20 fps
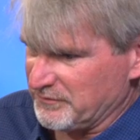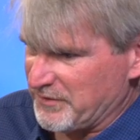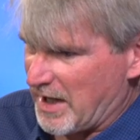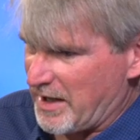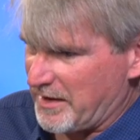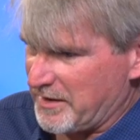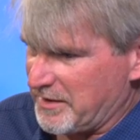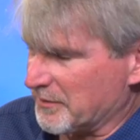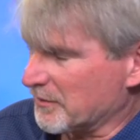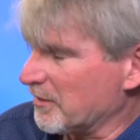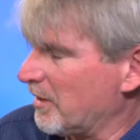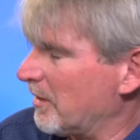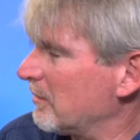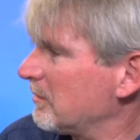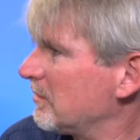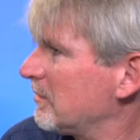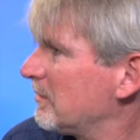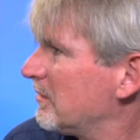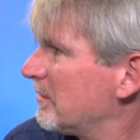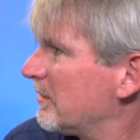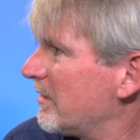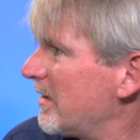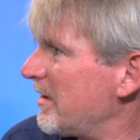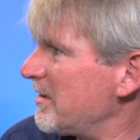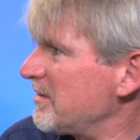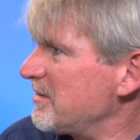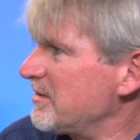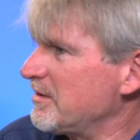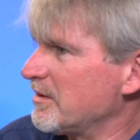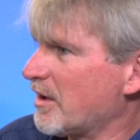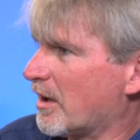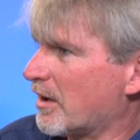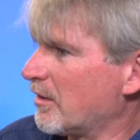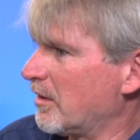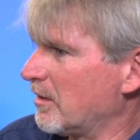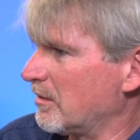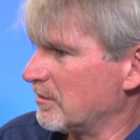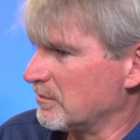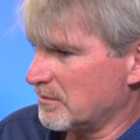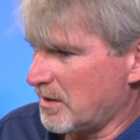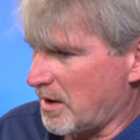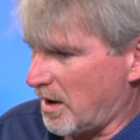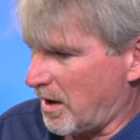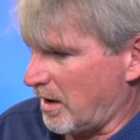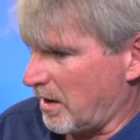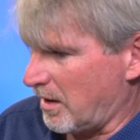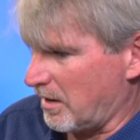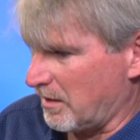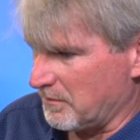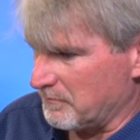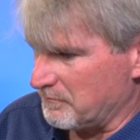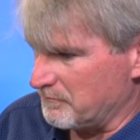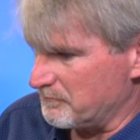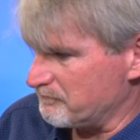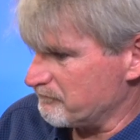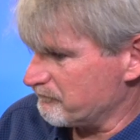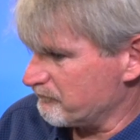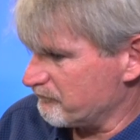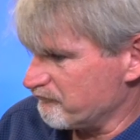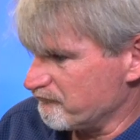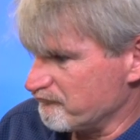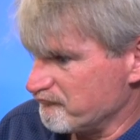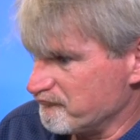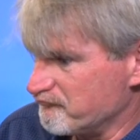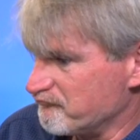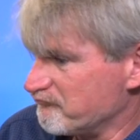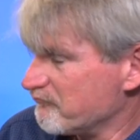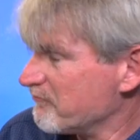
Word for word: dot aero, A E R O. Um, Did you know that